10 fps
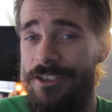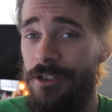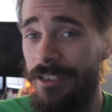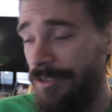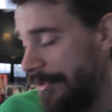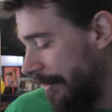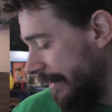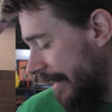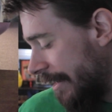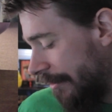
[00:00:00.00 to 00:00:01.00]
literally
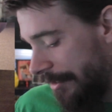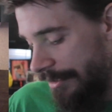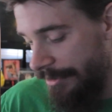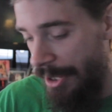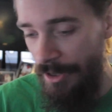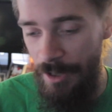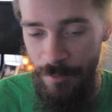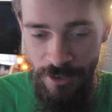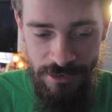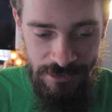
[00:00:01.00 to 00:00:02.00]
take out your
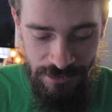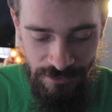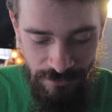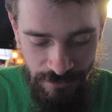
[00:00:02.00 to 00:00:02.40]
opponent's